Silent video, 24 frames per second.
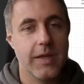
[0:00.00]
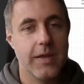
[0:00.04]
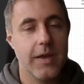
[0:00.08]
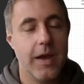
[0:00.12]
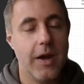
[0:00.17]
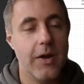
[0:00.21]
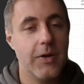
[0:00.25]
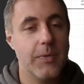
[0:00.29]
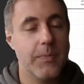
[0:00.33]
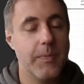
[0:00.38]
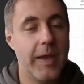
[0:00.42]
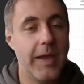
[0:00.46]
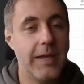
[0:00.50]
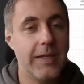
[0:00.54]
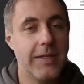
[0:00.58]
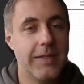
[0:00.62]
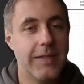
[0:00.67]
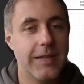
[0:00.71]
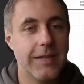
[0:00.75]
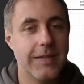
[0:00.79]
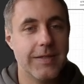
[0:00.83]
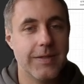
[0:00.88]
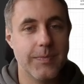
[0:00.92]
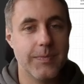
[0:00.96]
our main
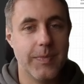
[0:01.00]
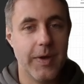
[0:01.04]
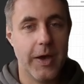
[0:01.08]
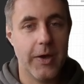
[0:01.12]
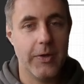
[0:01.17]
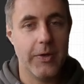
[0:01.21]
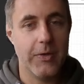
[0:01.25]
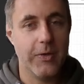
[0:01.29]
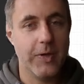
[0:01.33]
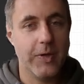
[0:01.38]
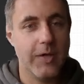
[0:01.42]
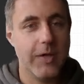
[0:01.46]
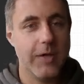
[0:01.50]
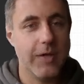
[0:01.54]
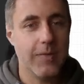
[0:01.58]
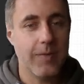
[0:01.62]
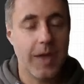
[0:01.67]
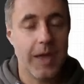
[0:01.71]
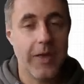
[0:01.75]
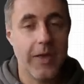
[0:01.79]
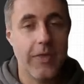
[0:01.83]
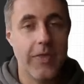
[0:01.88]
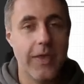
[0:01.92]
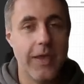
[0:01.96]
system boundary,
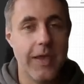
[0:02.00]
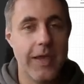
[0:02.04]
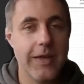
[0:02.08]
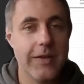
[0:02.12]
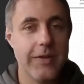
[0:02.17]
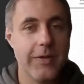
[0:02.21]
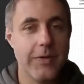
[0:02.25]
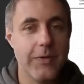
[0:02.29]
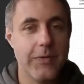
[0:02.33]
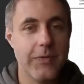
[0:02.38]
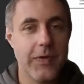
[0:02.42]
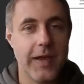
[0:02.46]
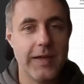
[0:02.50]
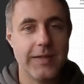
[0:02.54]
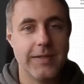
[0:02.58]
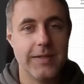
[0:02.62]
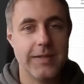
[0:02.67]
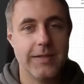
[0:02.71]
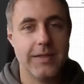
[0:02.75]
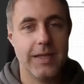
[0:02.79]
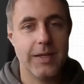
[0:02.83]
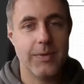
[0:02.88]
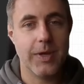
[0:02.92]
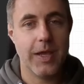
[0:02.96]
and the interfaces
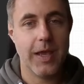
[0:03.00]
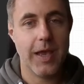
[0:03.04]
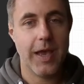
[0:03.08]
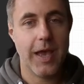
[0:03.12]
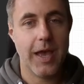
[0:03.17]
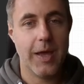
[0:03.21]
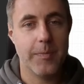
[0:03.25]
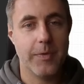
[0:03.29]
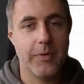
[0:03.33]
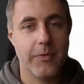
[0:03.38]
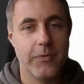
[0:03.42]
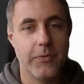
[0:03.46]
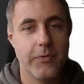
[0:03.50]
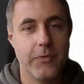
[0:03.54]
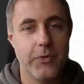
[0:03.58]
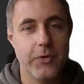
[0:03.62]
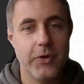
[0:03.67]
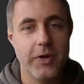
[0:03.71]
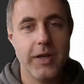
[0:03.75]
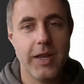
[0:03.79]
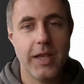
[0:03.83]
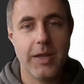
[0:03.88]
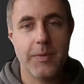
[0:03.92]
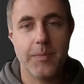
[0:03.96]
that we had
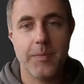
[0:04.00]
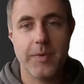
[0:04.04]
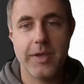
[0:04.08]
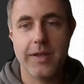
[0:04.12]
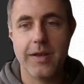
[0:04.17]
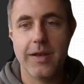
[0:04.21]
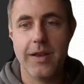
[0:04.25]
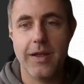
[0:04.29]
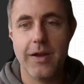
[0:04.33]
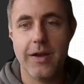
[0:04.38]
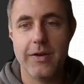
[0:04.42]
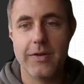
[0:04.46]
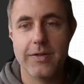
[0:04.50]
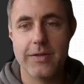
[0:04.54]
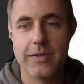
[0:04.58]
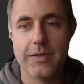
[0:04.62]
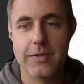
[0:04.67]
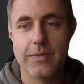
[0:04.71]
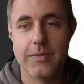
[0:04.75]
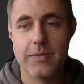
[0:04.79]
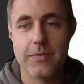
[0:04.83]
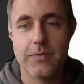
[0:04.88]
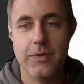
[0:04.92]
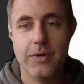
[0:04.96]
before, let me enlarge
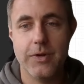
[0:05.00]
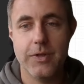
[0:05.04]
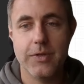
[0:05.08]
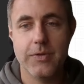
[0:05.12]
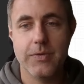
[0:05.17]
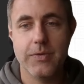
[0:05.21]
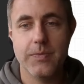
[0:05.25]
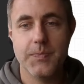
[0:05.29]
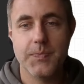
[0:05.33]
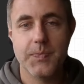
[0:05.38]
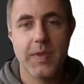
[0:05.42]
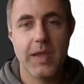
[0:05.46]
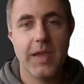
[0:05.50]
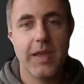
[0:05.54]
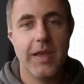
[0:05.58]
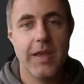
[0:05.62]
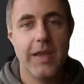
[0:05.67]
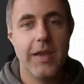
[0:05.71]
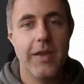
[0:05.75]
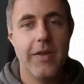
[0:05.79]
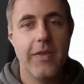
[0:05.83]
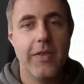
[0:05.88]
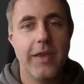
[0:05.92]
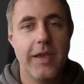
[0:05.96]
this for you.
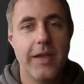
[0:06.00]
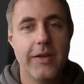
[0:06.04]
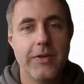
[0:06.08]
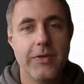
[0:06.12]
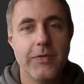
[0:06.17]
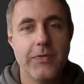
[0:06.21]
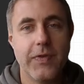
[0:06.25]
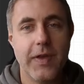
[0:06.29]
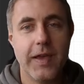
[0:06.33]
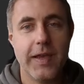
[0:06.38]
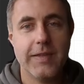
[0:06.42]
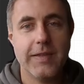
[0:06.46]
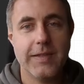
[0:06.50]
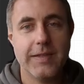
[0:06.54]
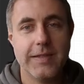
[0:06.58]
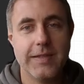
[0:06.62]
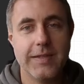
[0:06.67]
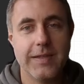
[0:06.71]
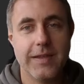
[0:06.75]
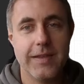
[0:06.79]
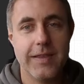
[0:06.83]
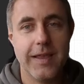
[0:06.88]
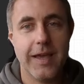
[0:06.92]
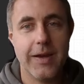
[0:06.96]
The interfaces
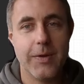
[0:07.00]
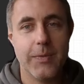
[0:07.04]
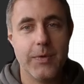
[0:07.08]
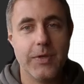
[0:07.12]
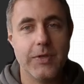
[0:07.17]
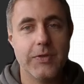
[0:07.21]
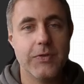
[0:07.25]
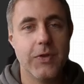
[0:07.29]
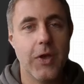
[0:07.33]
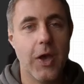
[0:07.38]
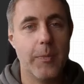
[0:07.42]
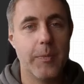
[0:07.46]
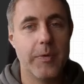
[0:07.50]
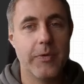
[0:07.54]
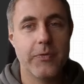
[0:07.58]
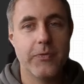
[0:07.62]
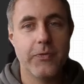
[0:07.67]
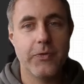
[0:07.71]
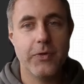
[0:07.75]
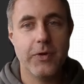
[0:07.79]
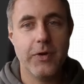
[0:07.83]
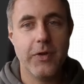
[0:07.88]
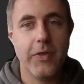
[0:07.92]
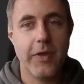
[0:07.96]
that we saw
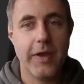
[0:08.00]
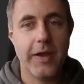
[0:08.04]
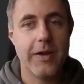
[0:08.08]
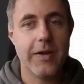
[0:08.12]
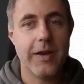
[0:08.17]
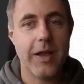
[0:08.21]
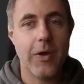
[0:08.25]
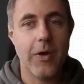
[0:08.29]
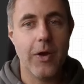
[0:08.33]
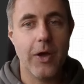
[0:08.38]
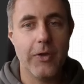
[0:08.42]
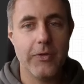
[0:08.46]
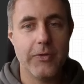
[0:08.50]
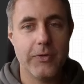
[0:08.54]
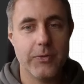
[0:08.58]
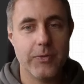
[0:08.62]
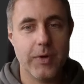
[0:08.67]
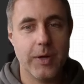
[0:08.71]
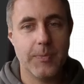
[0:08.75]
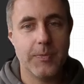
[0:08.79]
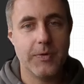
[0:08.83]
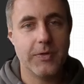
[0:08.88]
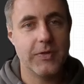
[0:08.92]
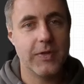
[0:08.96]
before, they are now also
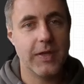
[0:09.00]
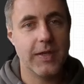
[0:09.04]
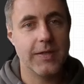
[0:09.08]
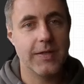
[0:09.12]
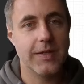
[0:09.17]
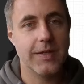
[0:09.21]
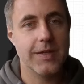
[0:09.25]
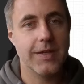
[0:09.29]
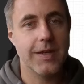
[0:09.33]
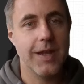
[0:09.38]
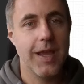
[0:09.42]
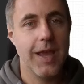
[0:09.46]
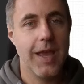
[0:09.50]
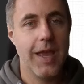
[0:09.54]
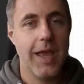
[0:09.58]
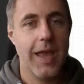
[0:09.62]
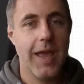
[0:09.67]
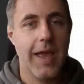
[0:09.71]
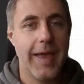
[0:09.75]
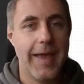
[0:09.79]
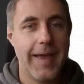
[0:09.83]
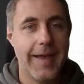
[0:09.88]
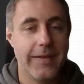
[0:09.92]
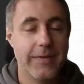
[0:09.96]
represented
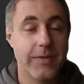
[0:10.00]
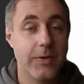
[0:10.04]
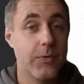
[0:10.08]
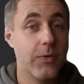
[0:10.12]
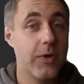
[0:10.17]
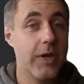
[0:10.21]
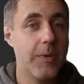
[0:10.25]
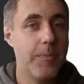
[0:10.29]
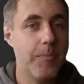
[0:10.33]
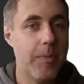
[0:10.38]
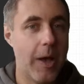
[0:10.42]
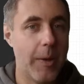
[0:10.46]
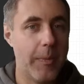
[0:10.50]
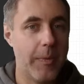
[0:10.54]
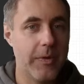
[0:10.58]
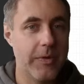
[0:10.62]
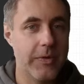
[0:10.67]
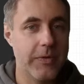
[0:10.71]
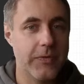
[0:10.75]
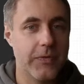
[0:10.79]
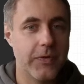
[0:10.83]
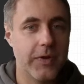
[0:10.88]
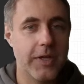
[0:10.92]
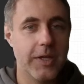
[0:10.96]
as green
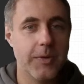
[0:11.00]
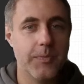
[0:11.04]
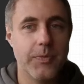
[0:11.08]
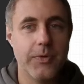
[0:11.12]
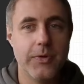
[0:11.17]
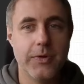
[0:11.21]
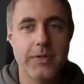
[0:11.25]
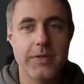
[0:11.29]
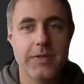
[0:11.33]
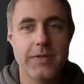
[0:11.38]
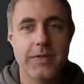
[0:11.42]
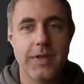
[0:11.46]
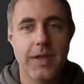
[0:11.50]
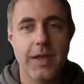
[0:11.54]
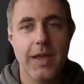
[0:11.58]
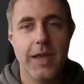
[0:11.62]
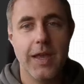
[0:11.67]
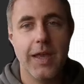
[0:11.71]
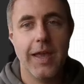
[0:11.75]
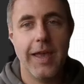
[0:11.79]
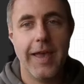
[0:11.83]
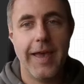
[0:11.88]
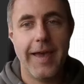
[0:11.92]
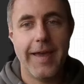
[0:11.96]
bubbles for inputs
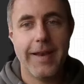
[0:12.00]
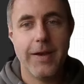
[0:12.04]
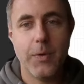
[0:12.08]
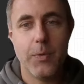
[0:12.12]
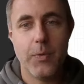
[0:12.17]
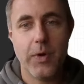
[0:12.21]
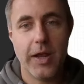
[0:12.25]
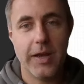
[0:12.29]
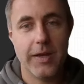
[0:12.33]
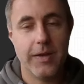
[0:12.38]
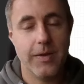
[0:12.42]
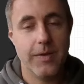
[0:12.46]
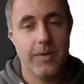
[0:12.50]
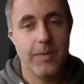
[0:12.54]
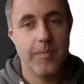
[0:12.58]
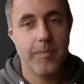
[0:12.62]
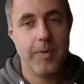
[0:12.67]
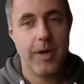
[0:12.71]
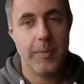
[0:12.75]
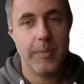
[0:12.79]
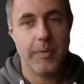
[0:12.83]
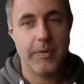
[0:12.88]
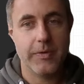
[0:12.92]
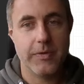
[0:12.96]
and red
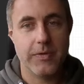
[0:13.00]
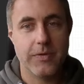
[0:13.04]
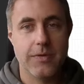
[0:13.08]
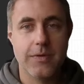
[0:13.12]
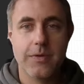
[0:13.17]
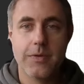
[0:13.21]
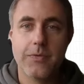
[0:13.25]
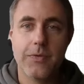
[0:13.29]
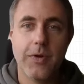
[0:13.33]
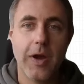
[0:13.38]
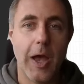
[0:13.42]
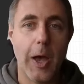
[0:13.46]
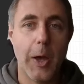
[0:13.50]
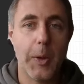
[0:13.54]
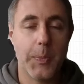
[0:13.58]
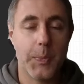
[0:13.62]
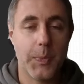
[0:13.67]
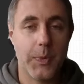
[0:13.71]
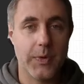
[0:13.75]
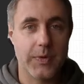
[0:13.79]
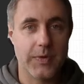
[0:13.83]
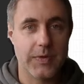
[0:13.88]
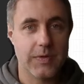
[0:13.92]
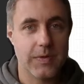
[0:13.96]
bubbles for
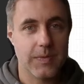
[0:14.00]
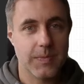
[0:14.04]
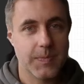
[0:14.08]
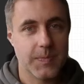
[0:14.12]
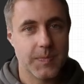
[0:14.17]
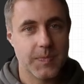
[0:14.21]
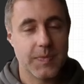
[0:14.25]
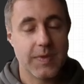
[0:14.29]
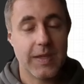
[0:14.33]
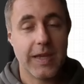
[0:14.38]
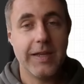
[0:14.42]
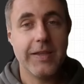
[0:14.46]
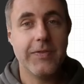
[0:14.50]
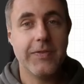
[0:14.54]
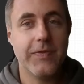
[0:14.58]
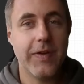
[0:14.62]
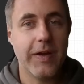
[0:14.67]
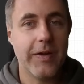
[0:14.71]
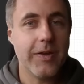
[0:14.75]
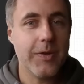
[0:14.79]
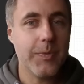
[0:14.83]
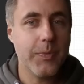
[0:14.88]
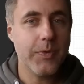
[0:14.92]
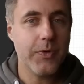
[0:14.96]
outputs. It's
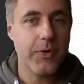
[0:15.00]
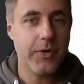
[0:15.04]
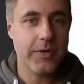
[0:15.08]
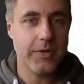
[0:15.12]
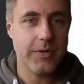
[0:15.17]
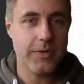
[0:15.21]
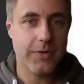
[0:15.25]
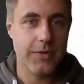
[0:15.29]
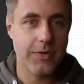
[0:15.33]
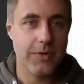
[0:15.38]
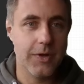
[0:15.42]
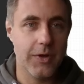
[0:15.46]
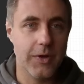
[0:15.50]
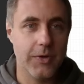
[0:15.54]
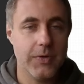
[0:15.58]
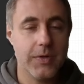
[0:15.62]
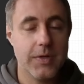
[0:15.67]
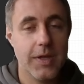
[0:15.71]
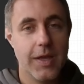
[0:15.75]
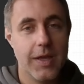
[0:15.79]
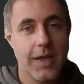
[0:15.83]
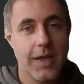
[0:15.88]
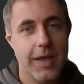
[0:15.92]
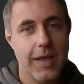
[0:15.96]
very important to note
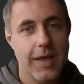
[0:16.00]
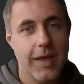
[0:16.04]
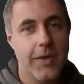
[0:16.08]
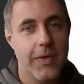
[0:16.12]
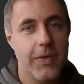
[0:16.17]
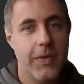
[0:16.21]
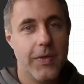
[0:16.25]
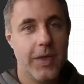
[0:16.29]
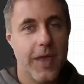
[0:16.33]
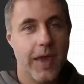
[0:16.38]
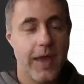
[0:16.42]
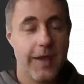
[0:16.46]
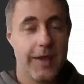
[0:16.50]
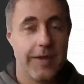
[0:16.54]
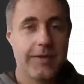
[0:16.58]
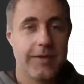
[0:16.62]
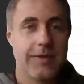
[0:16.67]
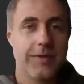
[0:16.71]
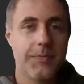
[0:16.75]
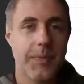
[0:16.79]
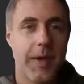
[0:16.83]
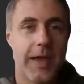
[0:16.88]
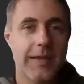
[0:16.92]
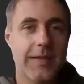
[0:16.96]
that
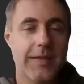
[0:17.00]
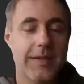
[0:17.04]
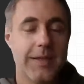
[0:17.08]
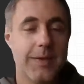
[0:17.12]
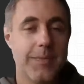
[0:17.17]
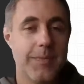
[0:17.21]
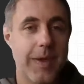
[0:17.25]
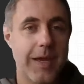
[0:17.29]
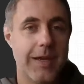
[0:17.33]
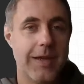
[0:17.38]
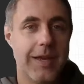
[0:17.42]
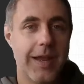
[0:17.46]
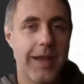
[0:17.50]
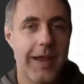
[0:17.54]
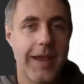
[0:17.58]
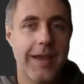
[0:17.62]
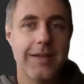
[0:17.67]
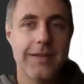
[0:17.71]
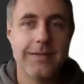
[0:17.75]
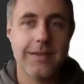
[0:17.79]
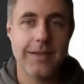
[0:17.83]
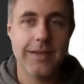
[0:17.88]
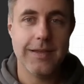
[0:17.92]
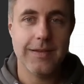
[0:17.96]
Spicy
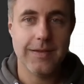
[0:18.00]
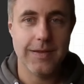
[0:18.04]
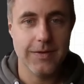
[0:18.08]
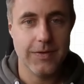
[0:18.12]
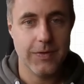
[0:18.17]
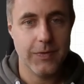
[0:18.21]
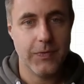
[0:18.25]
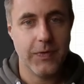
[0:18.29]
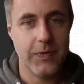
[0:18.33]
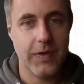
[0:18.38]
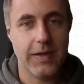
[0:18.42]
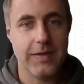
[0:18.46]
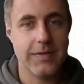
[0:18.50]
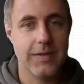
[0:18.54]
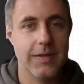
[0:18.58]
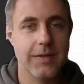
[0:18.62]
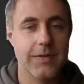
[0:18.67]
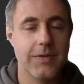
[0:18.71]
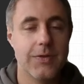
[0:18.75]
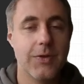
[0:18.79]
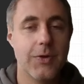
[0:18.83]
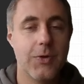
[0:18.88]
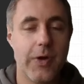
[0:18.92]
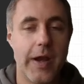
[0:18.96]
maintains these
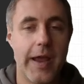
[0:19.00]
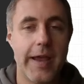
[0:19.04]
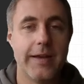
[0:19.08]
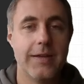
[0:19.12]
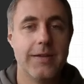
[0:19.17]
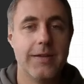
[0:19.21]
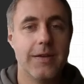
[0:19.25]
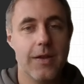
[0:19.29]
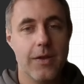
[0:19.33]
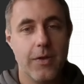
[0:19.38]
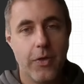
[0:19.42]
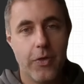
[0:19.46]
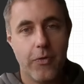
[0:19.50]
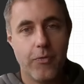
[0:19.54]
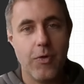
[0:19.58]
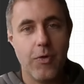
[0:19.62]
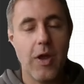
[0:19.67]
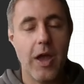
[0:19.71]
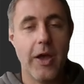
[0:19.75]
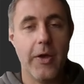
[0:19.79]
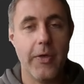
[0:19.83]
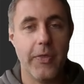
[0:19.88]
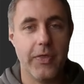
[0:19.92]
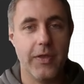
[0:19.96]
interfaces correct
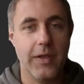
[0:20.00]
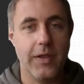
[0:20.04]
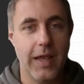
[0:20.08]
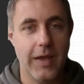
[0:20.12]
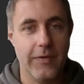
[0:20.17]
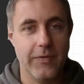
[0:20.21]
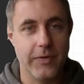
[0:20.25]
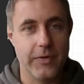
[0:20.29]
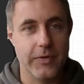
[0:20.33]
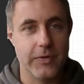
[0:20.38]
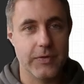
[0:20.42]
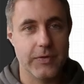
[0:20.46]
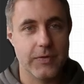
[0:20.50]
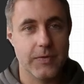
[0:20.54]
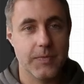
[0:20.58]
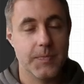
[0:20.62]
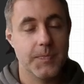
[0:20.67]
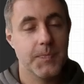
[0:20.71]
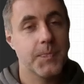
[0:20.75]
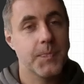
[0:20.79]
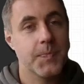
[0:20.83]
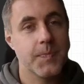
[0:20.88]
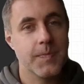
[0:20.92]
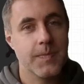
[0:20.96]
throughout the levels,
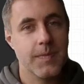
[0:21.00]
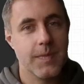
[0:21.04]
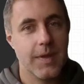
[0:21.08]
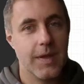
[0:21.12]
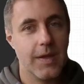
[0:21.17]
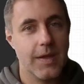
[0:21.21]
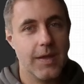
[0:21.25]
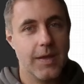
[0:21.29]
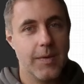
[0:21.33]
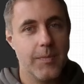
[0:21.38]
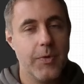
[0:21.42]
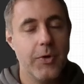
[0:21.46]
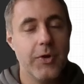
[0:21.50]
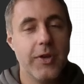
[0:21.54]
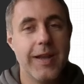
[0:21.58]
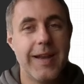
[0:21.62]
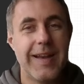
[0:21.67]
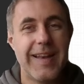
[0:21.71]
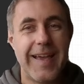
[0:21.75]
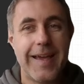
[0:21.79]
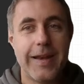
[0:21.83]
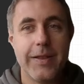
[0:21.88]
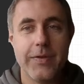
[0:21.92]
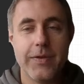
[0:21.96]
putting
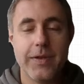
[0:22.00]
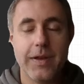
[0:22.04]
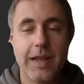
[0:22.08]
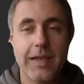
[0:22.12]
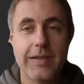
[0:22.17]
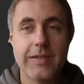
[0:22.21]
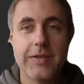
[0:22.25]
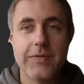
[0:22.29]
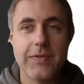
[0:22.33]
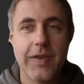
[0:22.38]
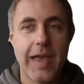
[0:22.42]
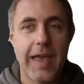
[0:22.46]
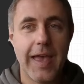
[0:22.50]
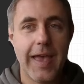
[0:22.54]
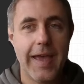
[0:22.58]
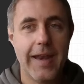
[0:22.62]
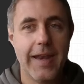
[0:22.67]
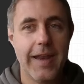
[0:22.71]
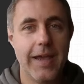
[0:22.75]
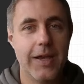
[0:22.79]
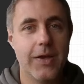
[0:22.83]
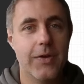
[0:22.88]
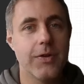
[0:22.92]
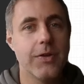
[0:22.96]
less of a
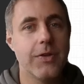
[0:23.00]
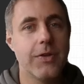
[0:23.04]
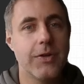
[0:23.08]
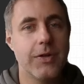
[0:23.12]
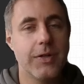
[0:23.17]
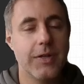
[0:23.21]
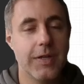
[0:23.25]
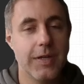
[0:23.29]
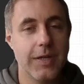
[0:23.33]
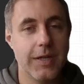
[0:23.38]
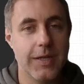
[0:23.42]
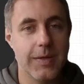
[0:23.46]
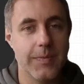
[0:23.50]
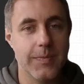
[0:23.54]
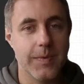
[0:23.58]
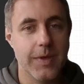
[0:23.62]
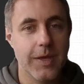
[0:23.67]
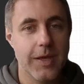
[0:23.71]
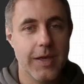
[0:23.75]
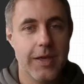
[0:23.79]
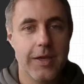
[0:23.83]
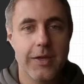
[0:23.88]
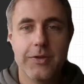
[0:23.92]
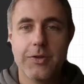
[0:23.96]
headache on your team
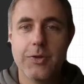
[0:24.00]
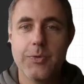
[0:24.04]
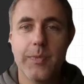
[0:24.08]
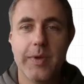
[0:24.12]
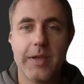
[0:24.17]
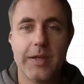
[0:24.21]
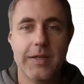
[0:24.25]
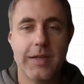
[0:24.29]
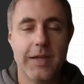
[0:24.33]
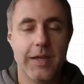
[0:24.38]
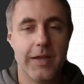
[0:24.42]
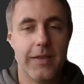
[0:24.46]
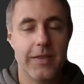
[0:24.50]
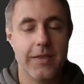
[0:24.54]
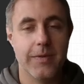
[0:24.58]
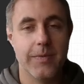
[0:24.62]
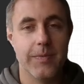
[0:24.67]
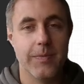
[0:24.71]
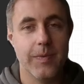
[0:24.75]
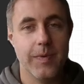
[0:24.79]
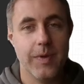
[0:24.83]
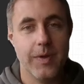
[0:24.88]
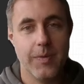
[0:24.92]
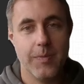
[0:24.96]
to maintain
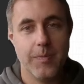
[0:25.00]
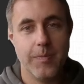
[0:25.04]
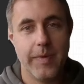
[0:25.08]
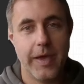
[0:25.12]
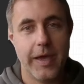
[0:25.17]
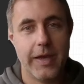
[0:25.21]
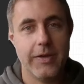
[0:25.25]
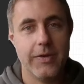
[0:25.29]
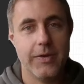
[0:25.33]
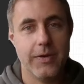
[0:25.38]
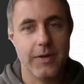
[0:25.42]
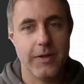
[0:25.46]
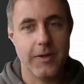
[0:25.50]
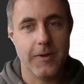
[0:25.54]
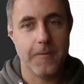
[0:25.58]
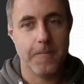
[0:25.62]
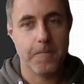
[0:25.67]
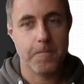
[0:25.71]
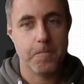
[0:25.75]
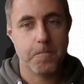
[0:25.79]
them manually.